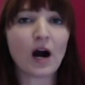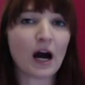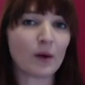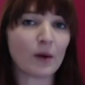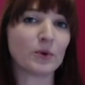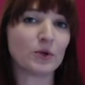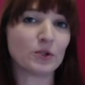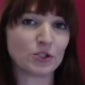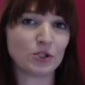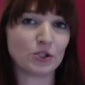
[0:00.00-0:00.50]

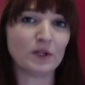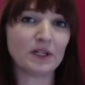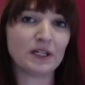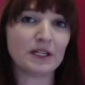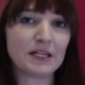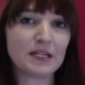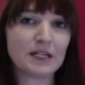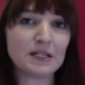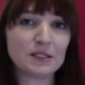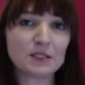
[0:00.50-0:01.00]

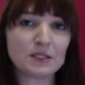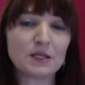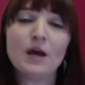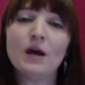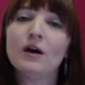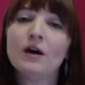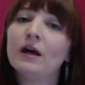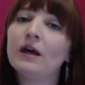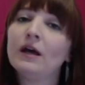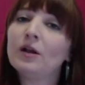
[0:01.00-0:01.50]
opportunities
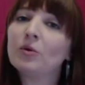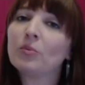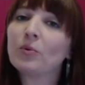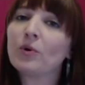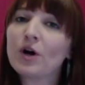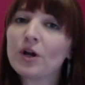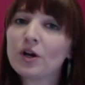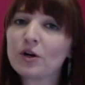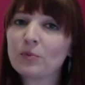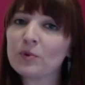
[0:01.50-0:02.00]
in a
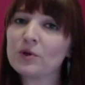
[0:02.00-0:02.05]
broader